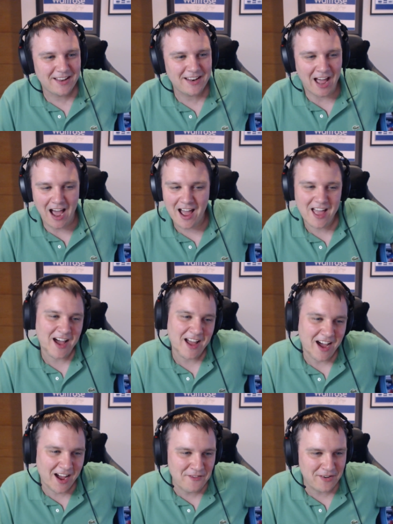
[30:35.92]

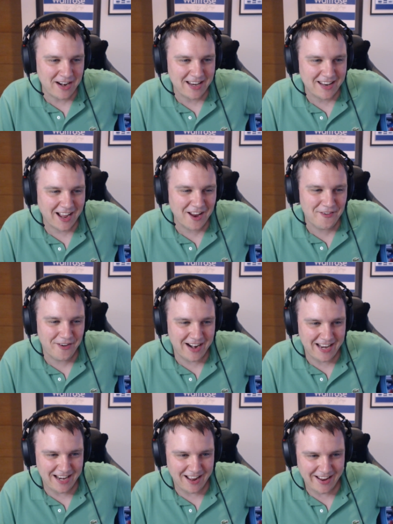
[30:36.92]
I really
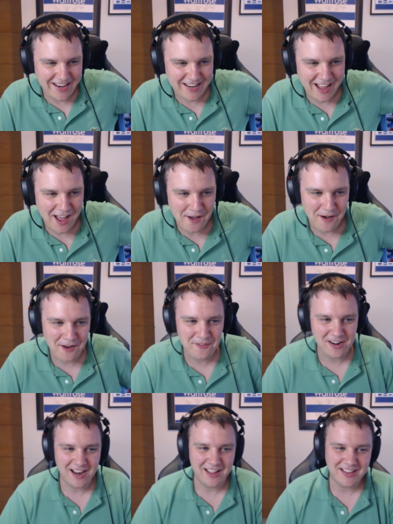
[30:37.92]
like
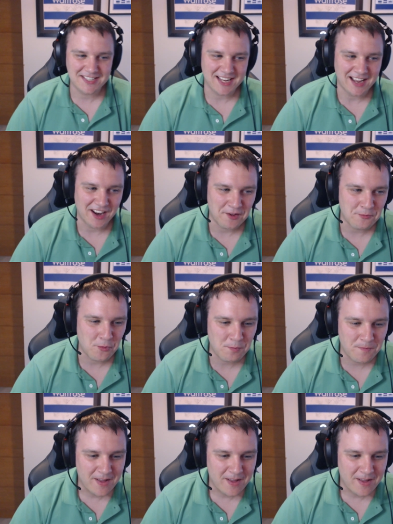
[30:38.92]
this card.